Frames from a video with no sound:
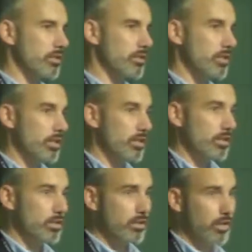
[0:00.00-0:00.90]
to the
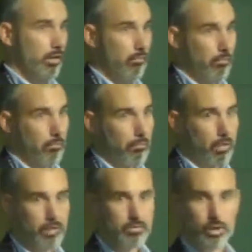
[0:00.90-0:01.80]
911 center?
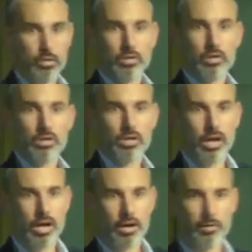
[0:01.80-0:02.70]

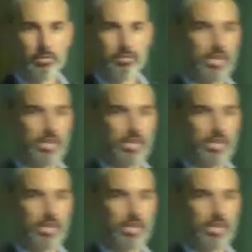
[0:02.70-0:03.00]
I don't know.